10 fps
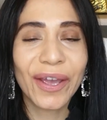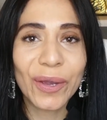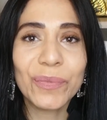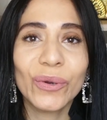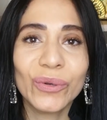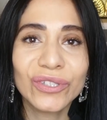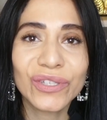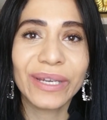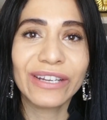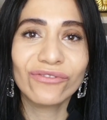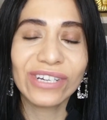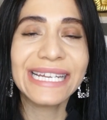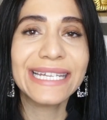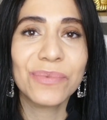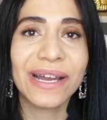I hope you're all doing
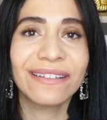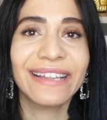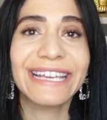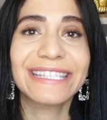really well,